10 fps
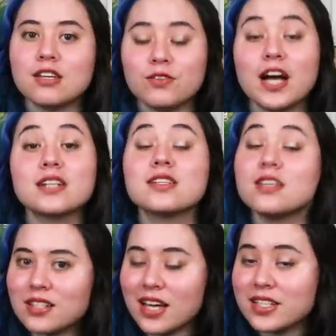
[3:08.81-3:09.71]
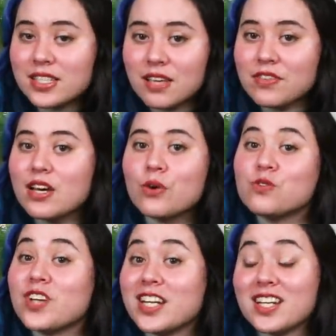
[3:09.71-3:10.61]
In fact, 97 out
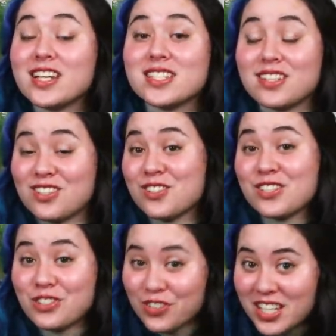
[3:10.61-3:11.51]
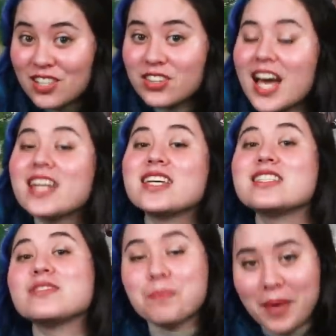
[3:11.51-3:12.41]
of 99 senators agree that that
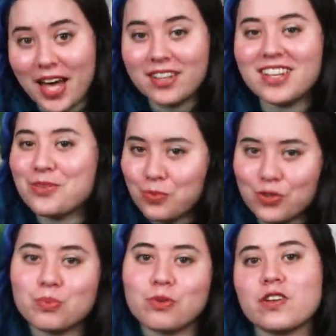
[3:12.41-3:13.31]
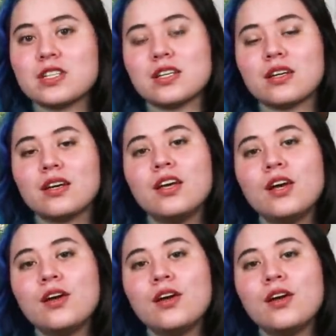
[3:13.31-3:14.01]
is bad and worth preventing.